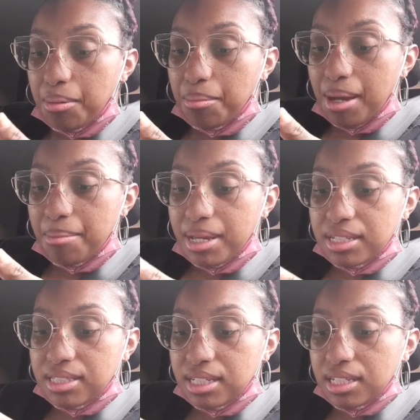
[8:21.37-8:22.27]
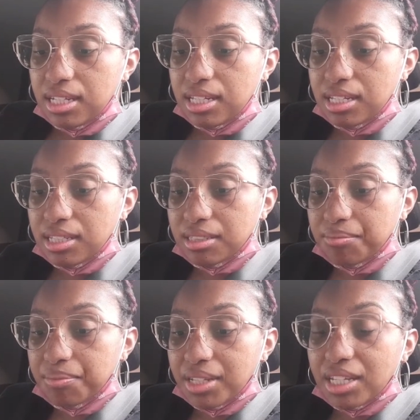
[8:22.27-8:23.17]
my medicine
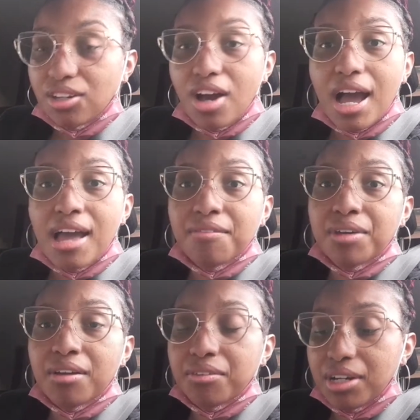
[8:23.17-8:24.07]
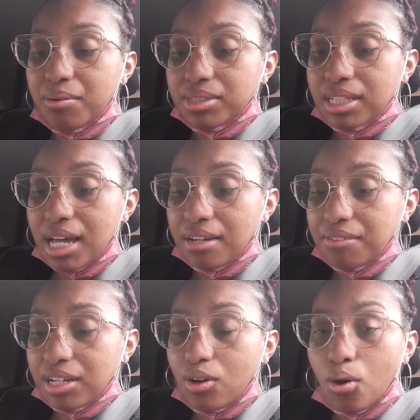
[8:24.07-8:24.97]
like y'all, I have never it was a lot of
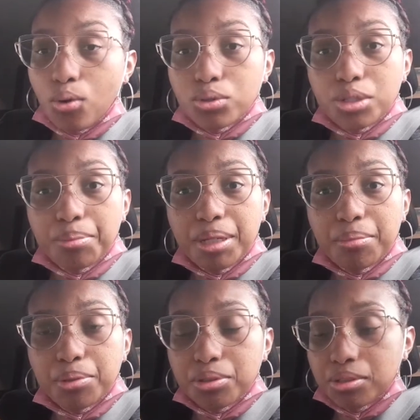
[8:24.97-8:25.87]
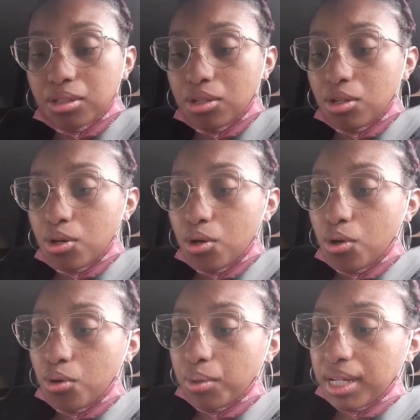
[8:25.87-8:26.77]
like older people
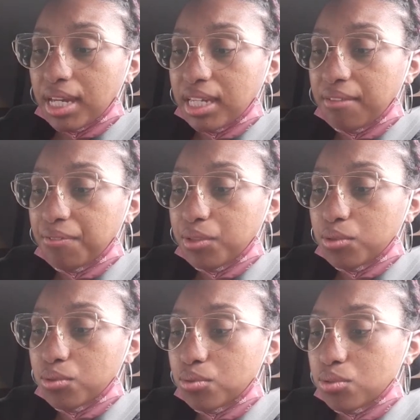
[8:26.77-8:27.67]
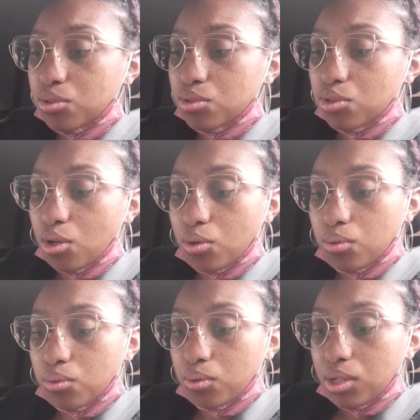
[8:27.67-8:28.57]
who were getting infused.
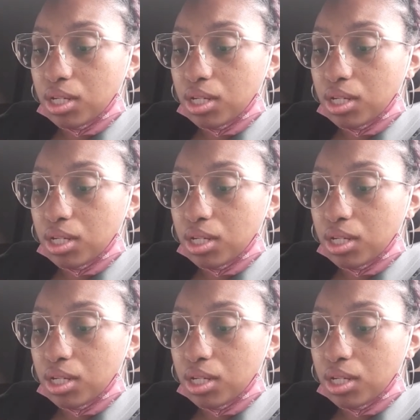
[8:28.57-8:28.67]
So